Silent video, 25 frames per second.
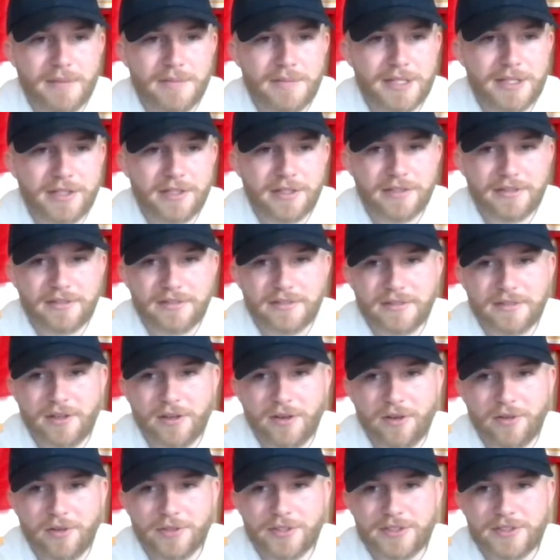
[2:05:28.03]
I mean, it
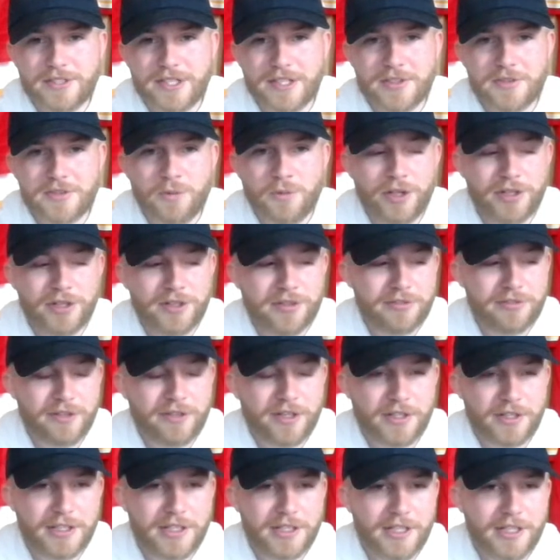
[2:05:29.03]
only takes one to
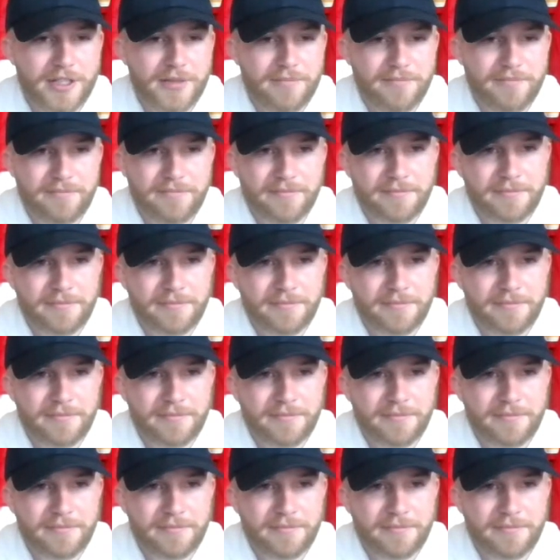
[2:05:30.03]
fuck it up.